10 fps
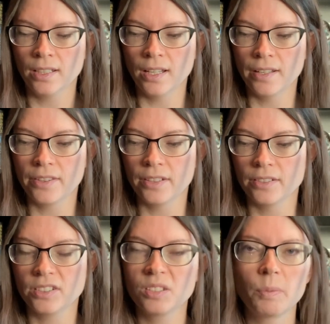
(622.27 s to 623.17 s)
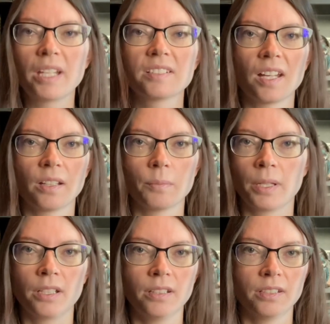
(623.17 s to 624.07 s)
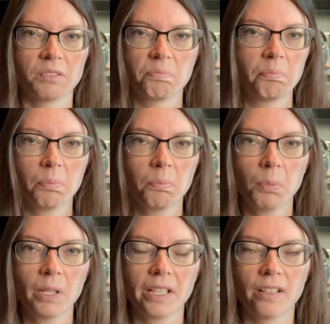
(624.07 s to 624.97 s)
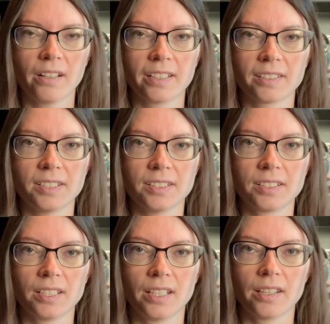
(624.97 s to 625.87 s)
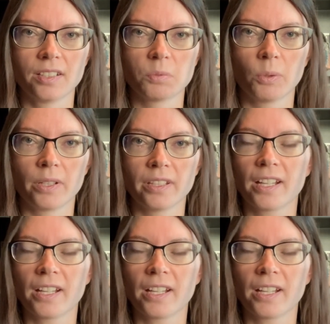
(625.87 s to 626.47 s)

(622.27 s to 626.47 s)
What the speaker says: the space element is pretty non-existent at this point.